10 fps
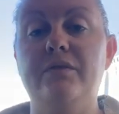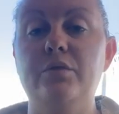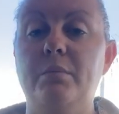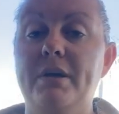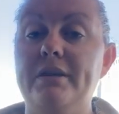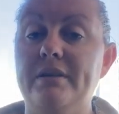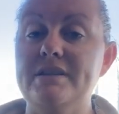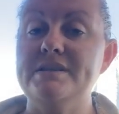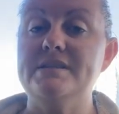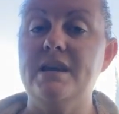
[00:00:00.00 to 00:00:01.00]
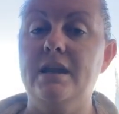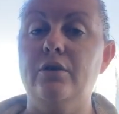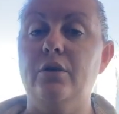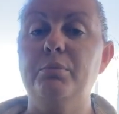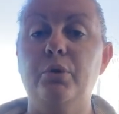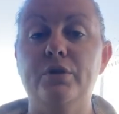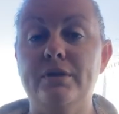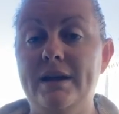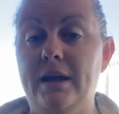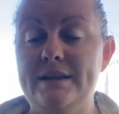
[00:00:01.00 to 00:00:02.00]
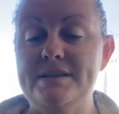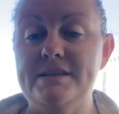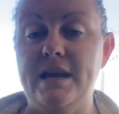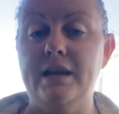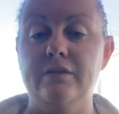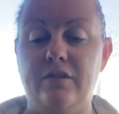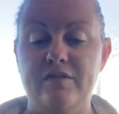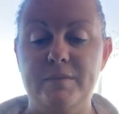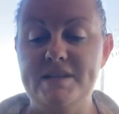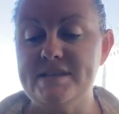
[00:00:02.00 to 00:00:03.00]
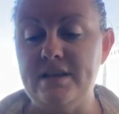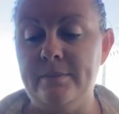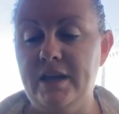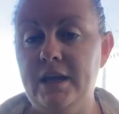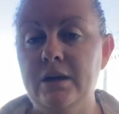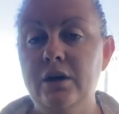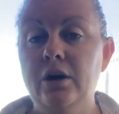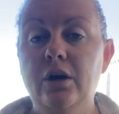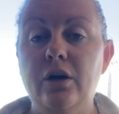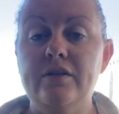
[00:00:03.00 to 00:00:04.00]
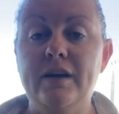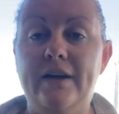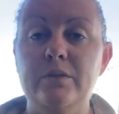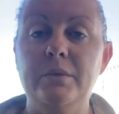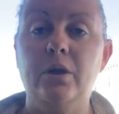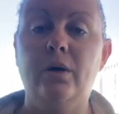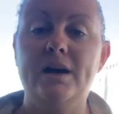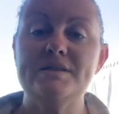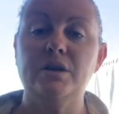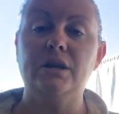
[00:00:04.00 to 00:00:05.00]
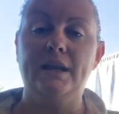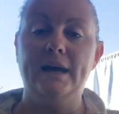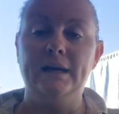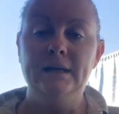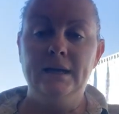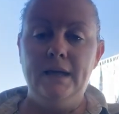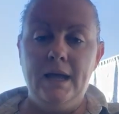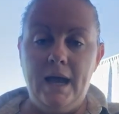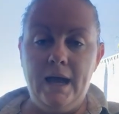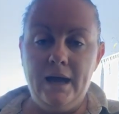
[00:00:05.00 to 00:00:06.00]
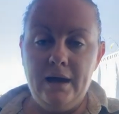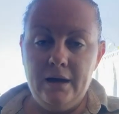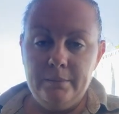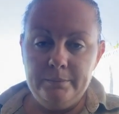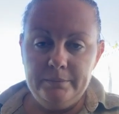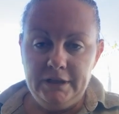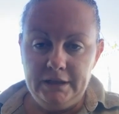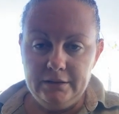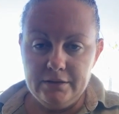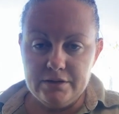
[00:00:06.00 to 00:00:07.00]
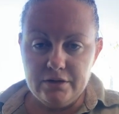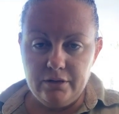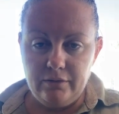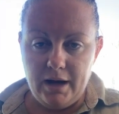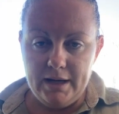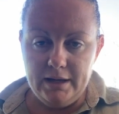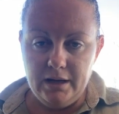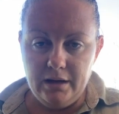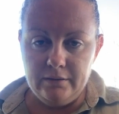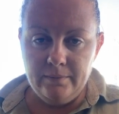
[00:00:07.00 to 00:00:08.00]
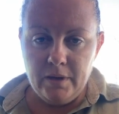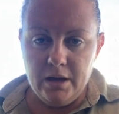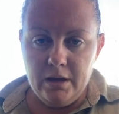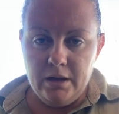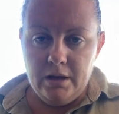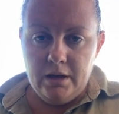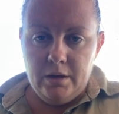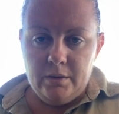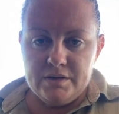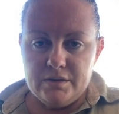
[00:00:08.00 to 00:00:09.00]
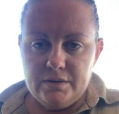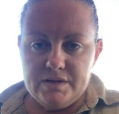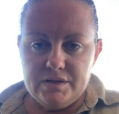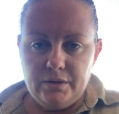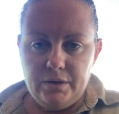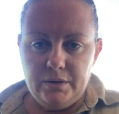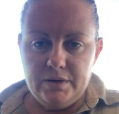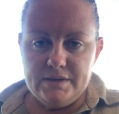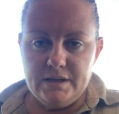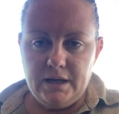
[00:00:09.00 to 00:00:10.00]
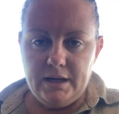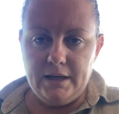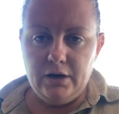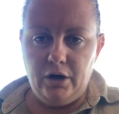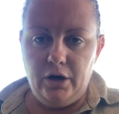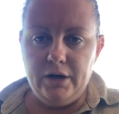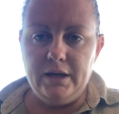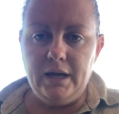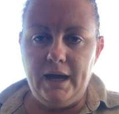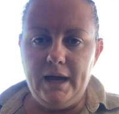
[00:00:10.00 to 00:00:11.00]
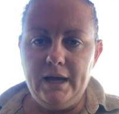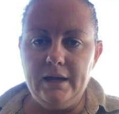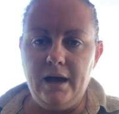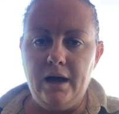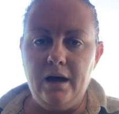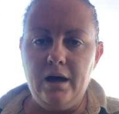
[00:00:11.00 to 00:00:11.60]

give you a better understanding or a broader understanding if I've missed something or if I haven't been quite so clear. Let's go right now. It's good soil using gardening. Okay,